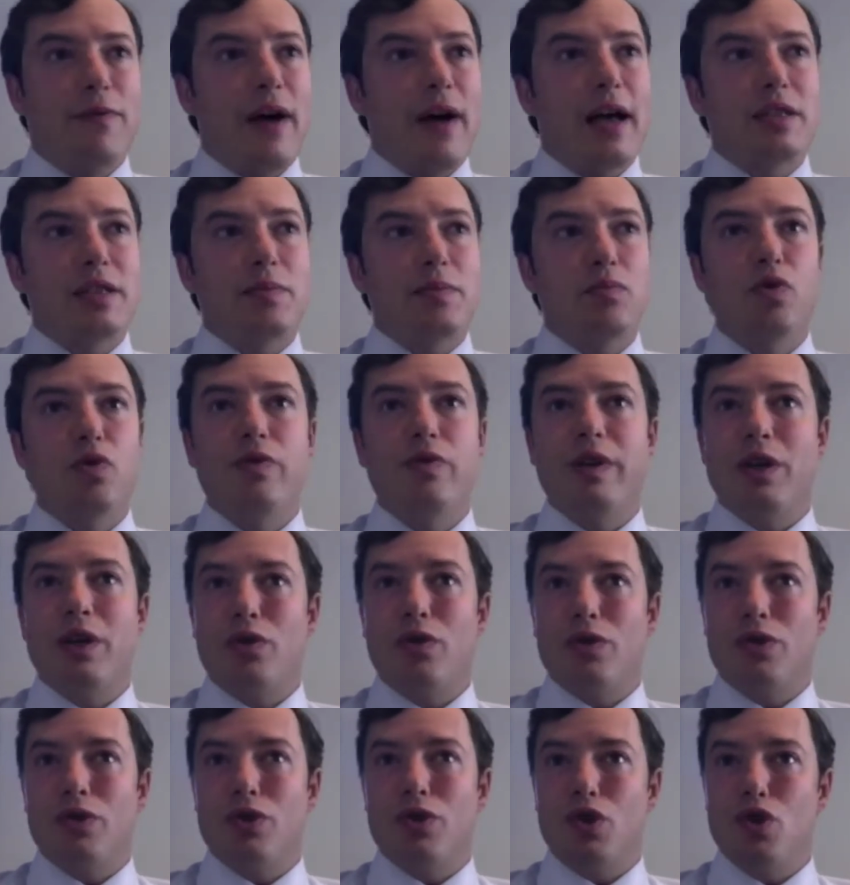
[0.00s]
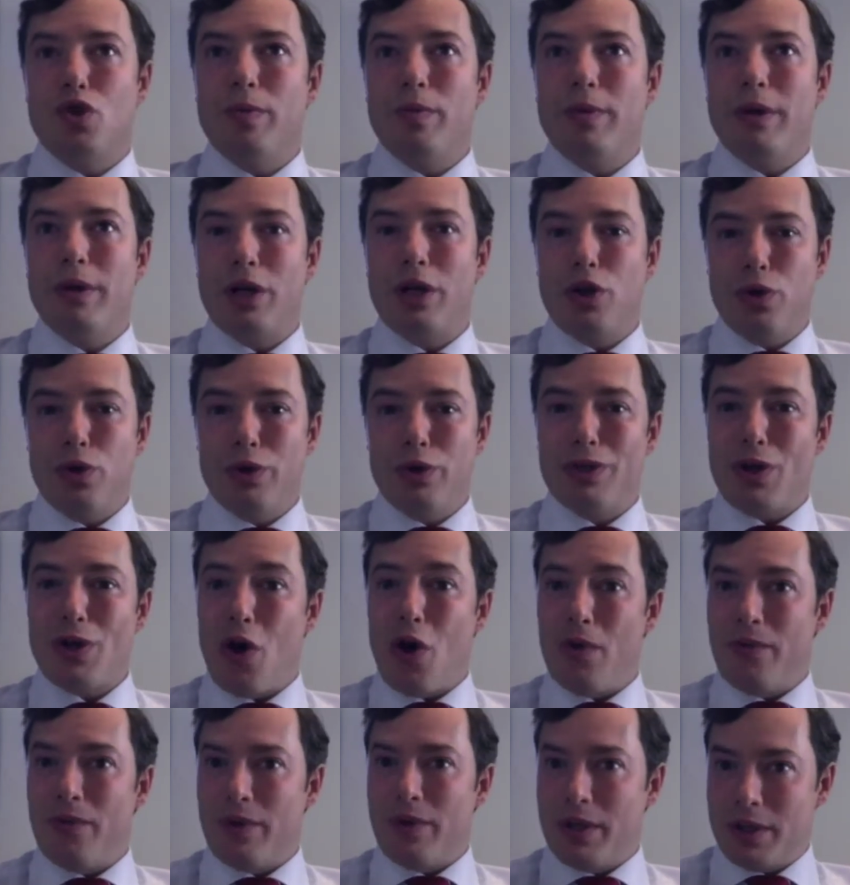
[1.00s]
fast-moving consumer goods
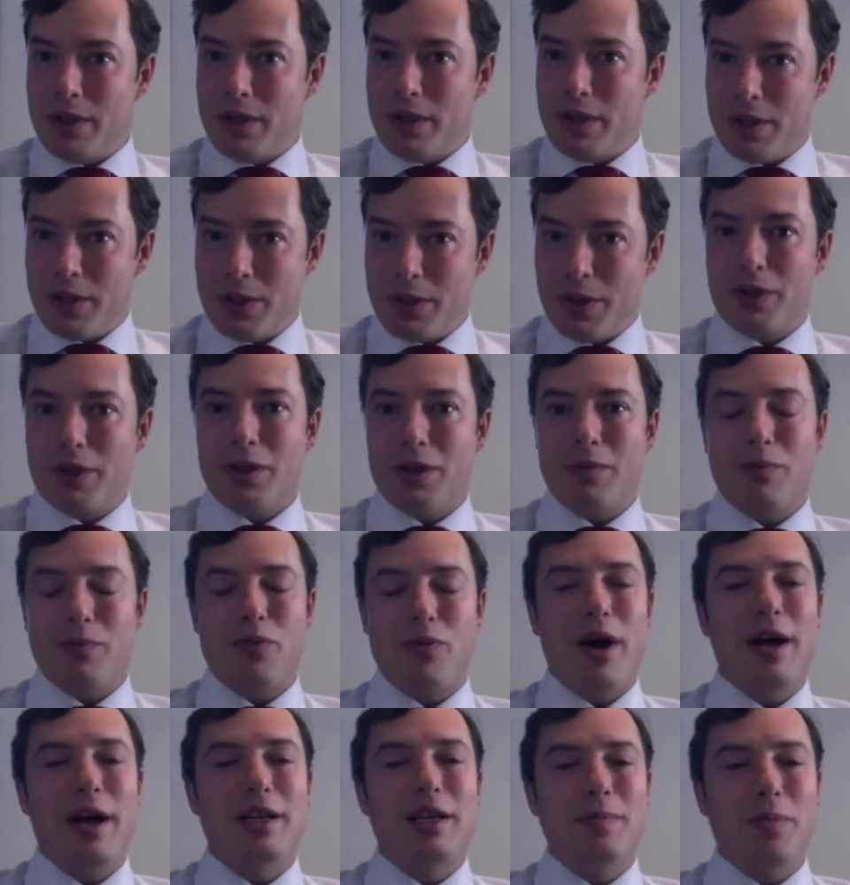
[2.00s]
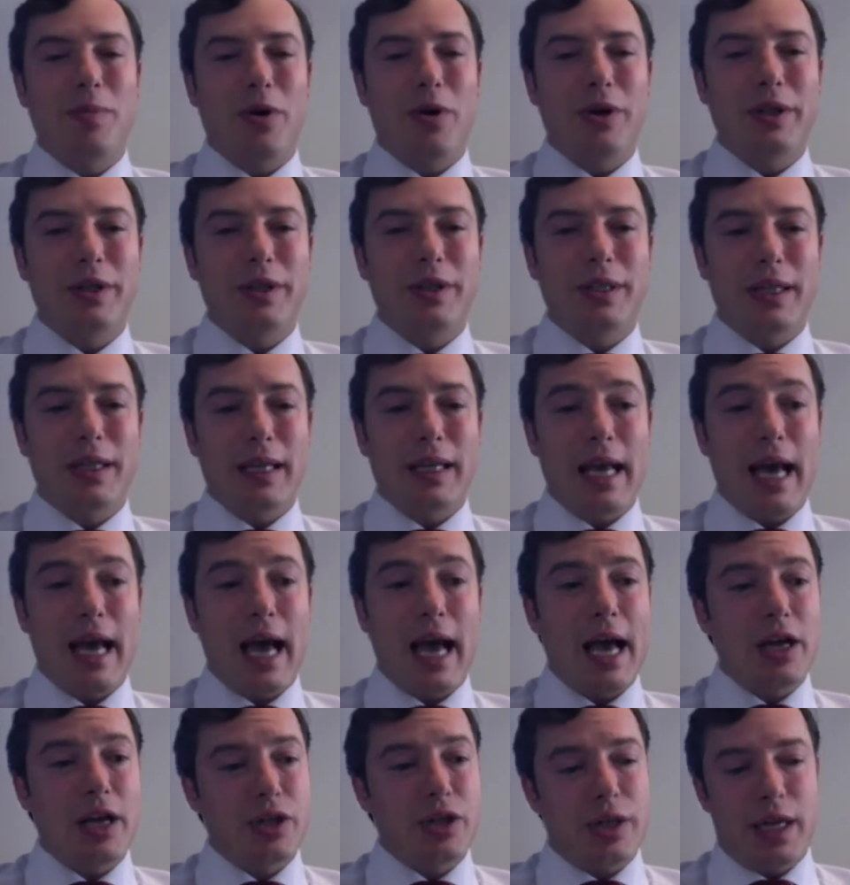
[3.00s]
of a certain price point in
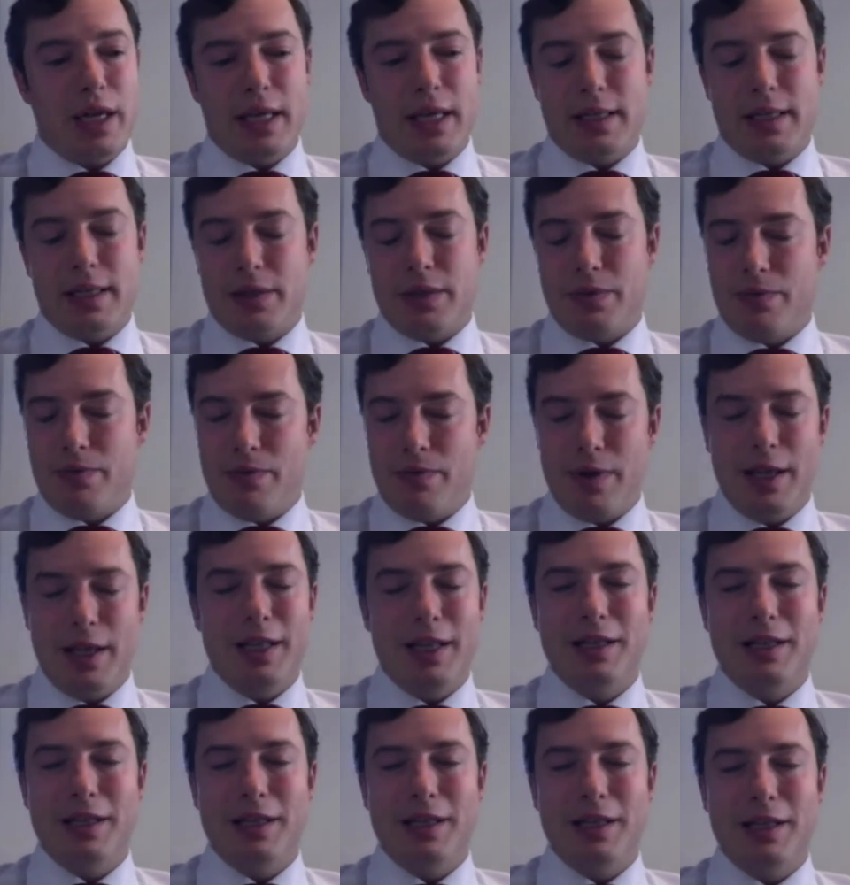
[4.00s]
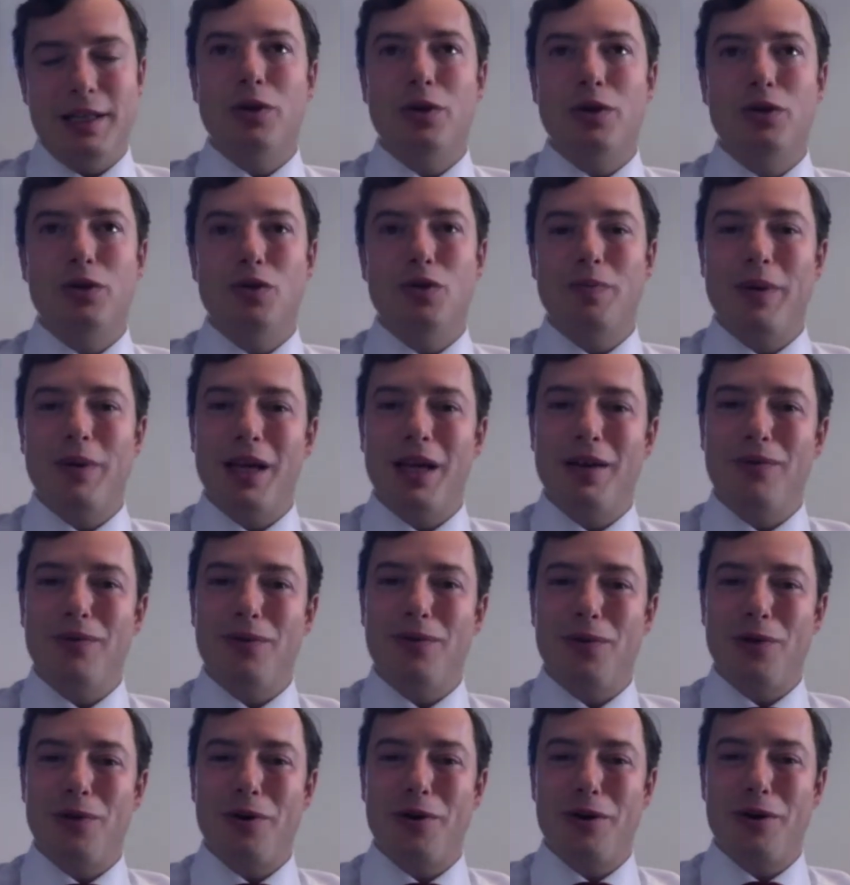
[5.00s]
cash. It's really difficult to pay
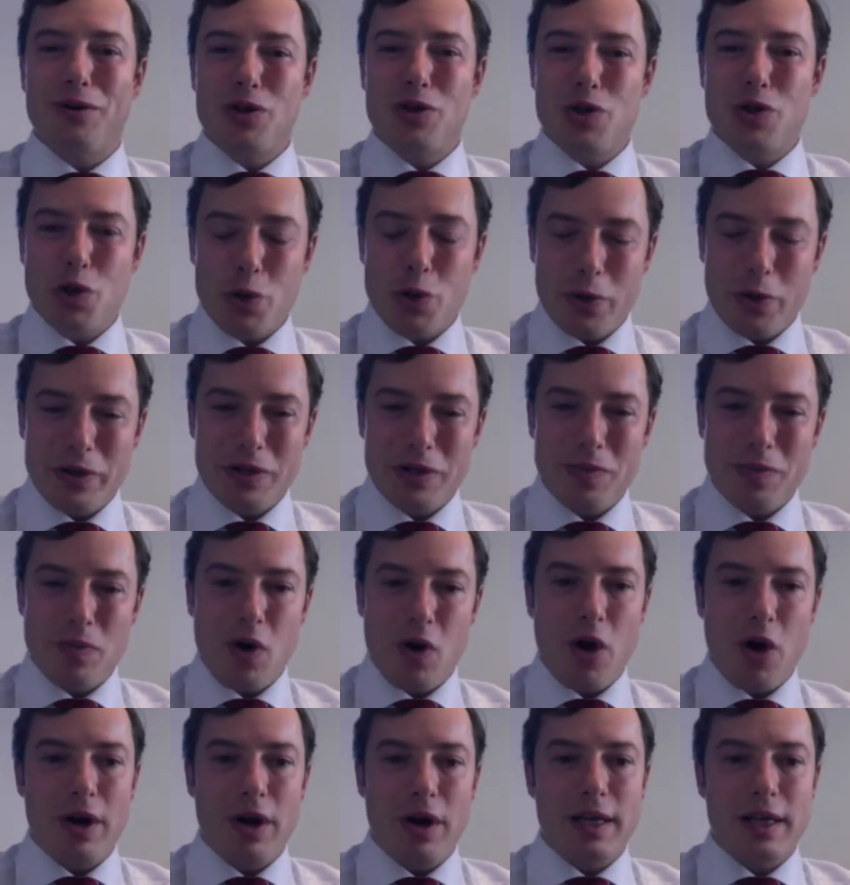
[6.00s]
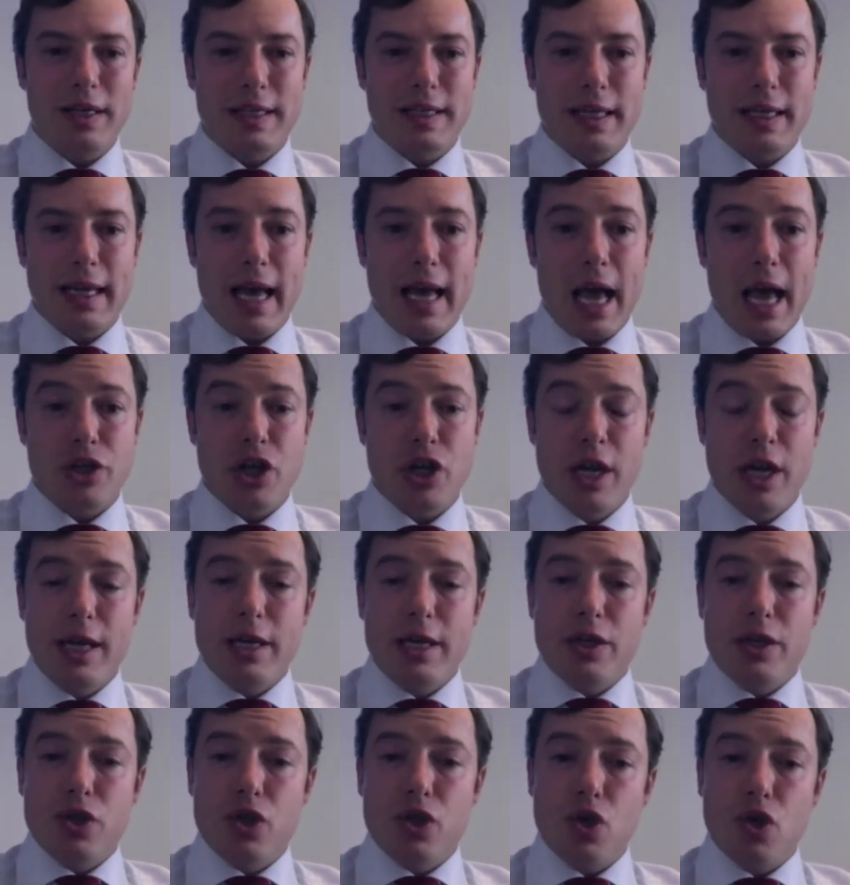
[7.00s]
for insurance products in
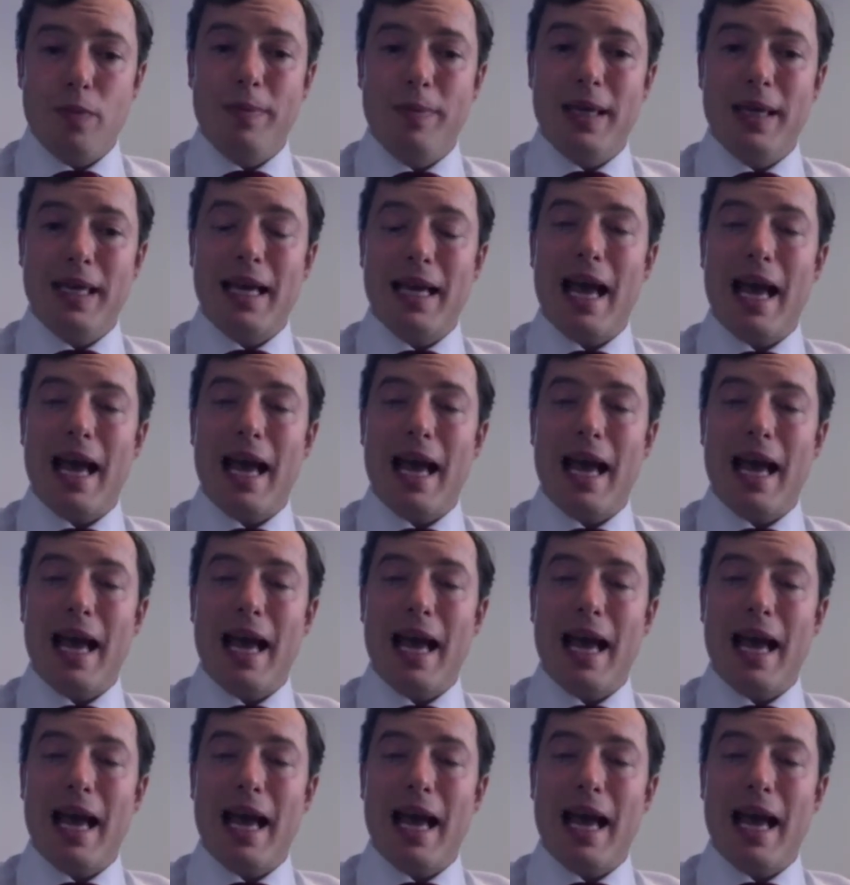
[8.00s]
cash. So